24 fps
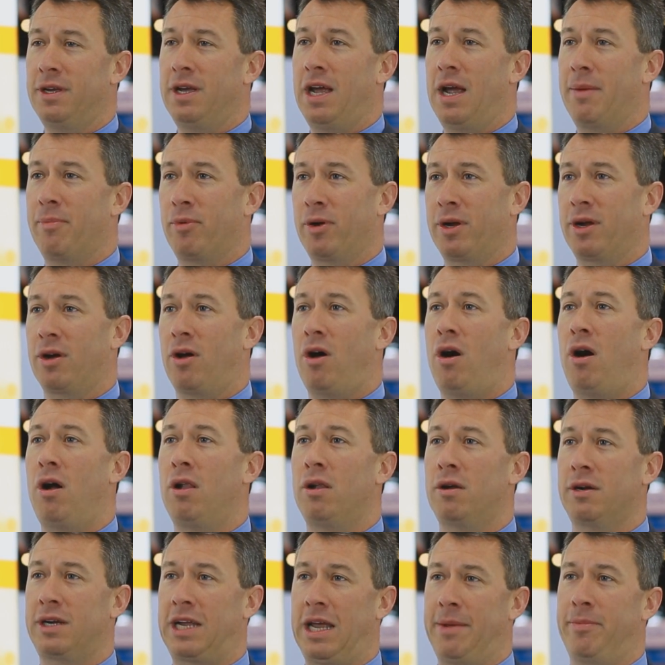and bring
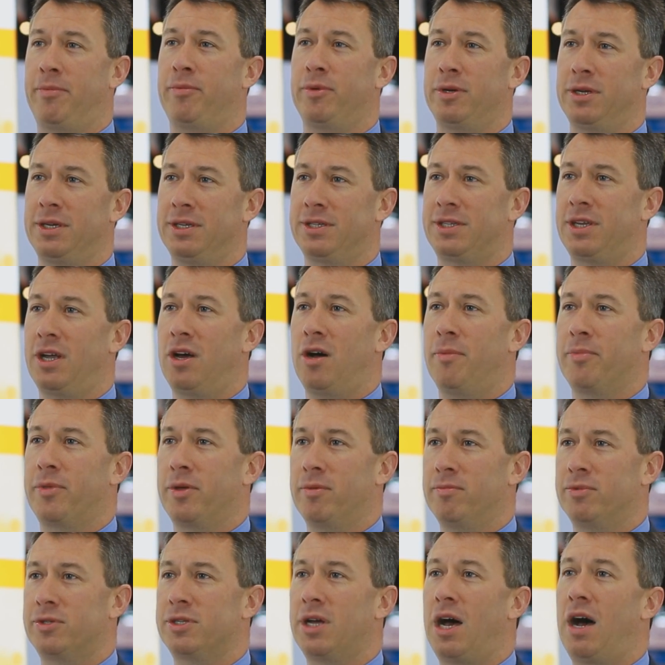all our capabilities to help
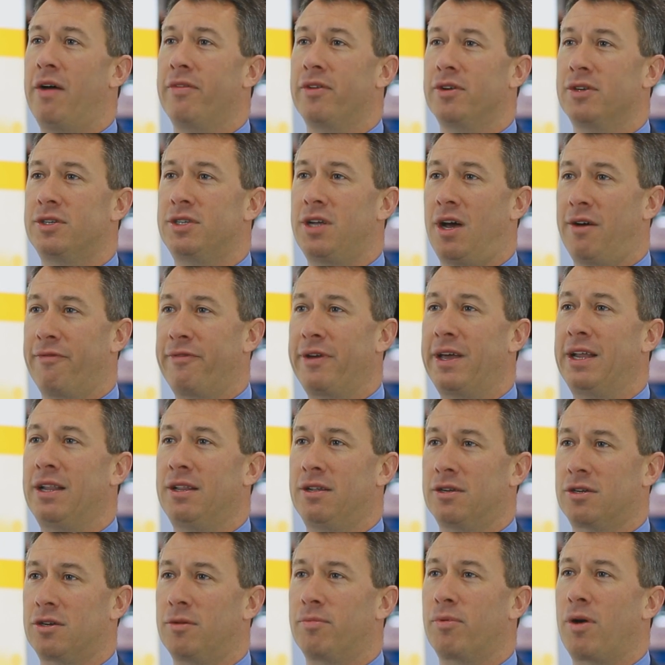them solve their tough
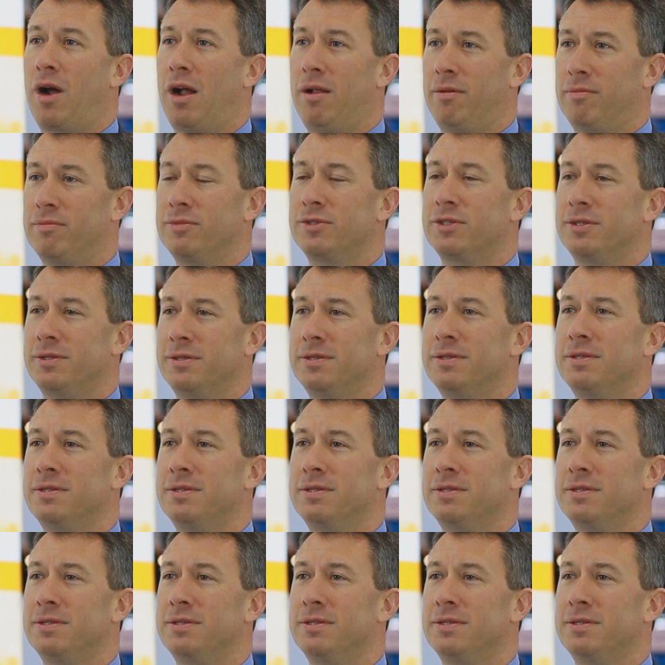analytical problems.